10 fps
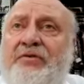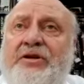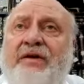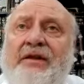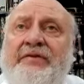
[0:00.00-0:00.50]
It's
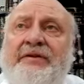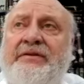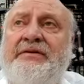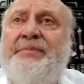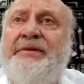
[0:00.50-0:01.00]
irrelevant.
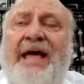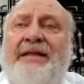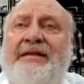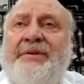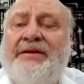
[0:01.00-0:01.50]
It's
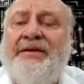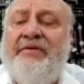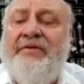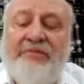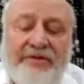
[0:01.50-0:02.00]
pedantic. It's not
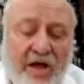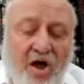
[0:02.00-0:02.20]
relevant.